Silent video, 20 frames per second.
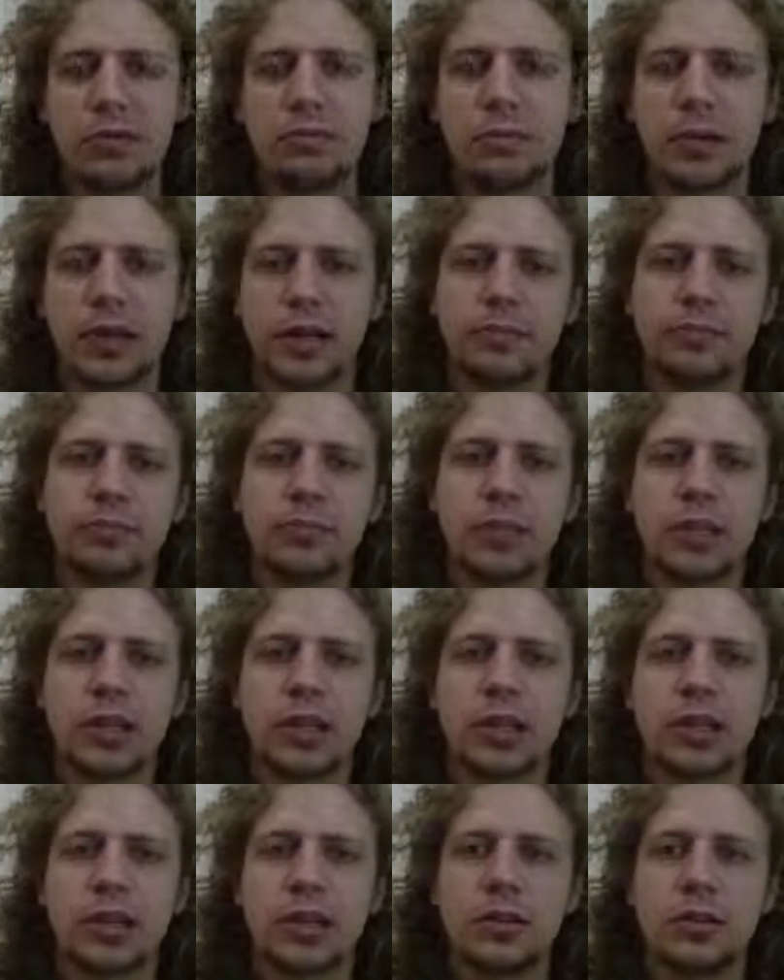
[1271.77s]
But
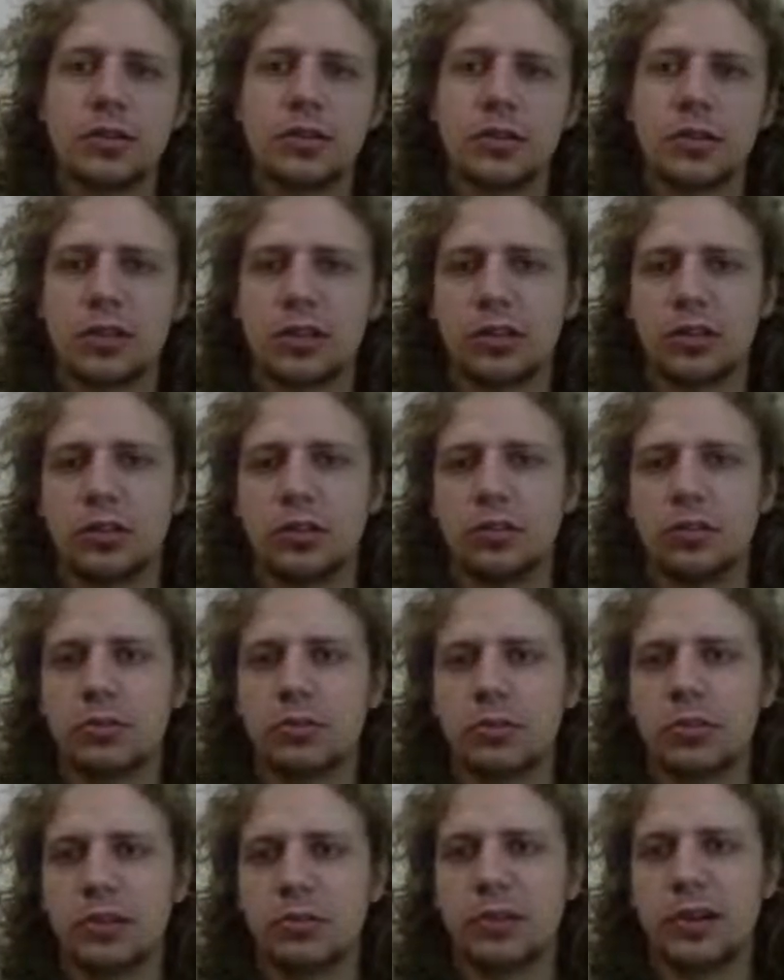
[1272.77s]
little
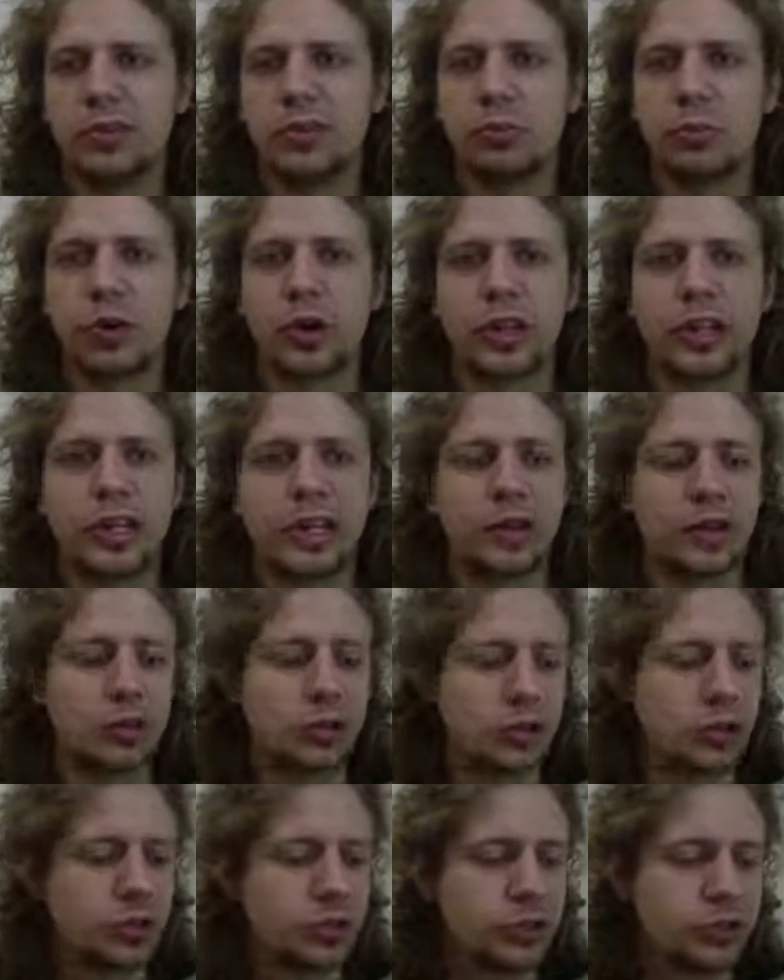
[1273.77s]
bit of a warning here: you
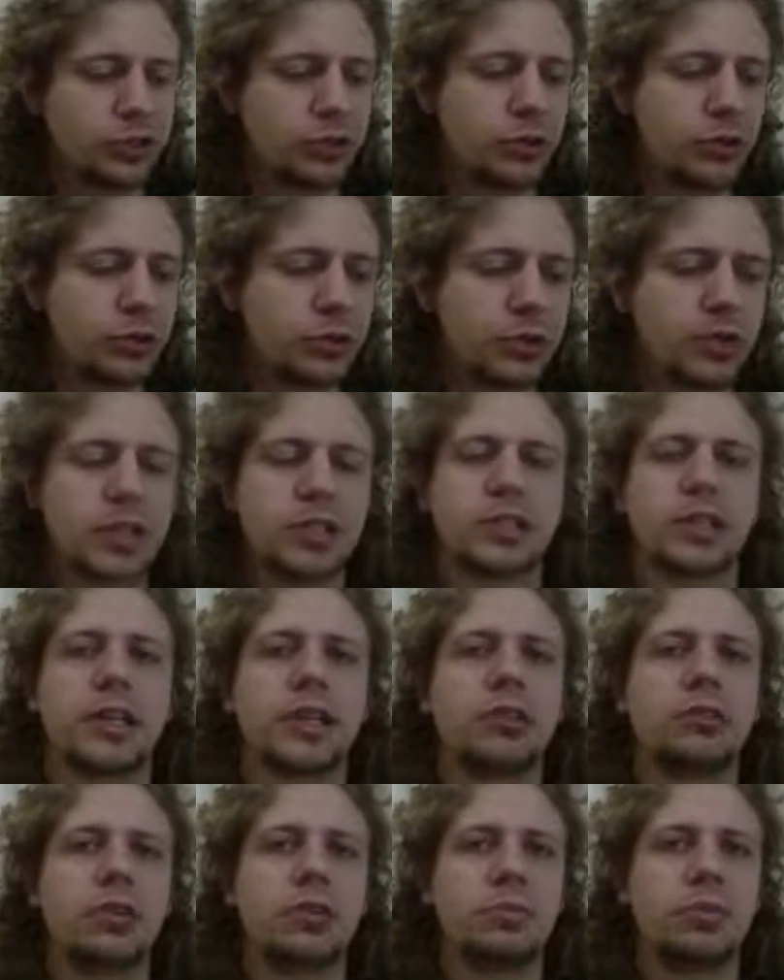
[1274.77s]
shouldn't just go into an
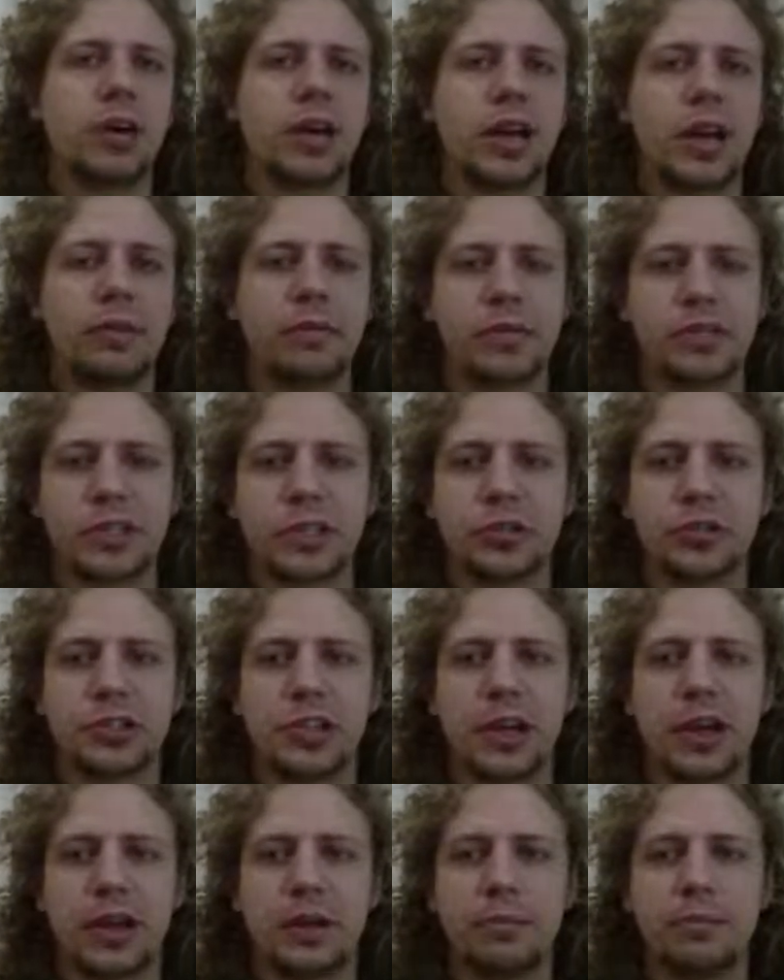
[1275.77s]
isolated queen pawn every single
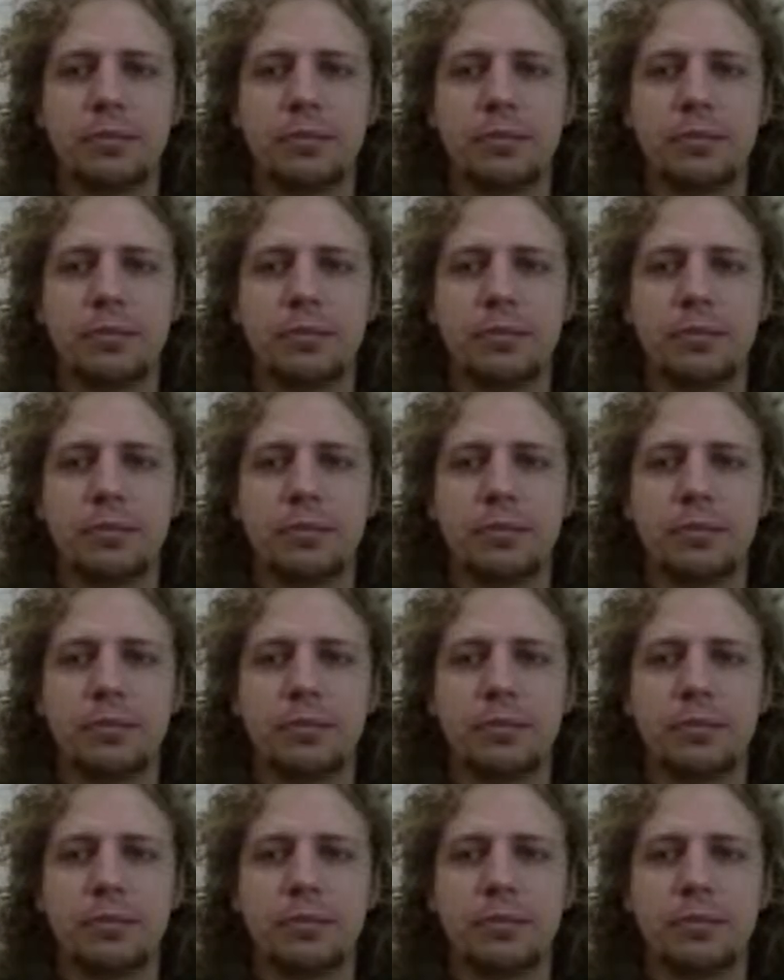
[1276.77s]
time.